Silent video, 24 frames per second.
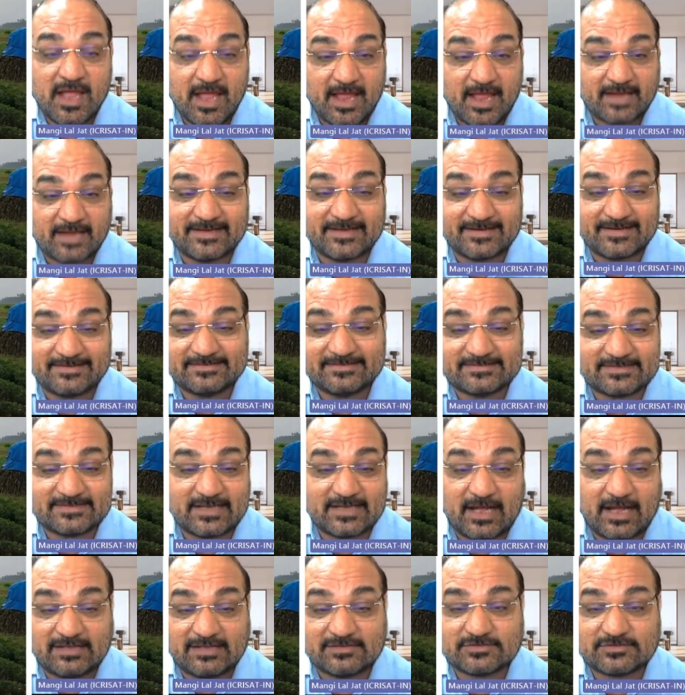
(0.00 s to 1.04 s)
And that is
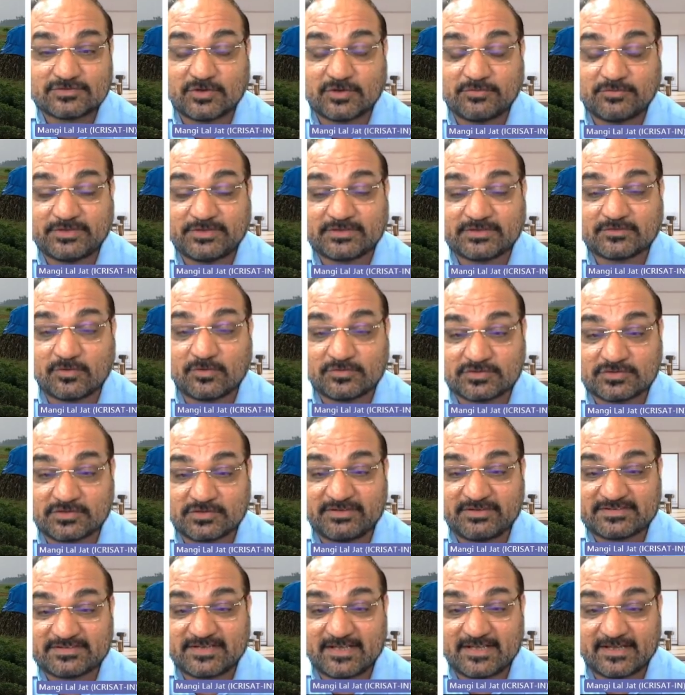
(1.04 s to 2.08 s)
also with
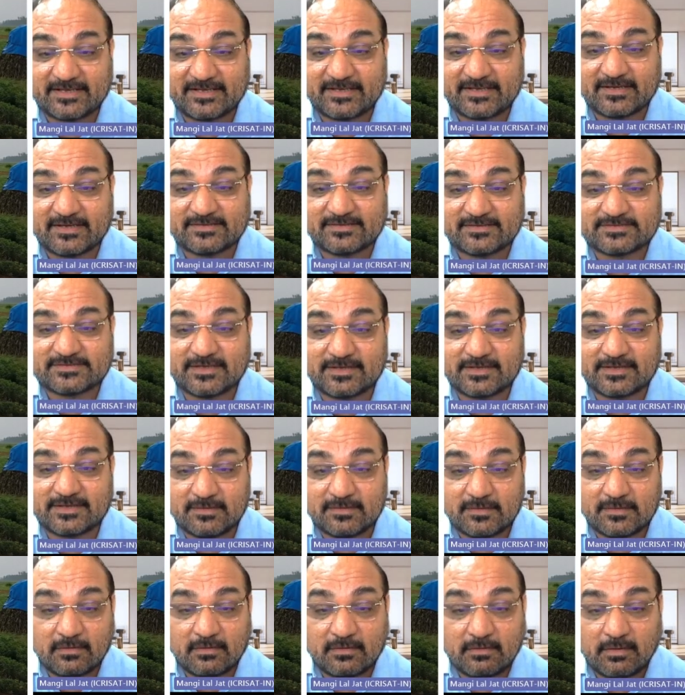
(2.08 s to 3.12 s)
conservation
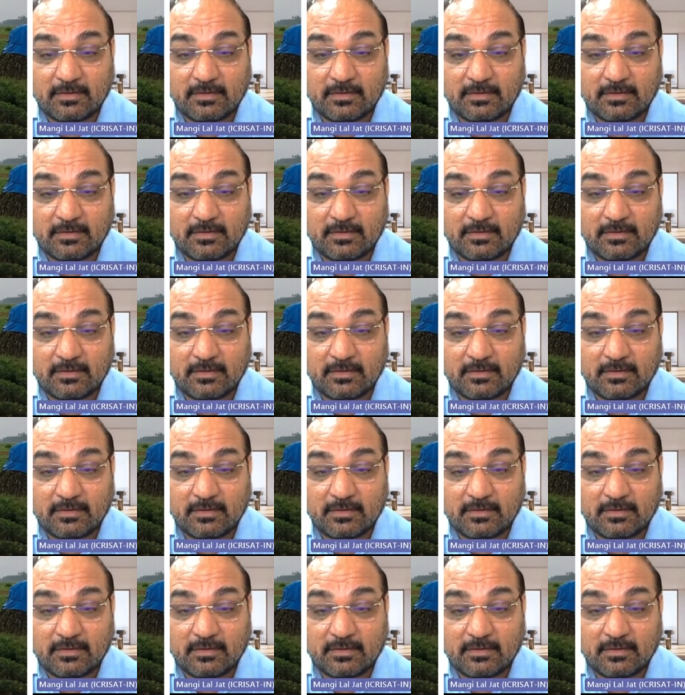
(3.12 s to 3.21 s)
agriculture,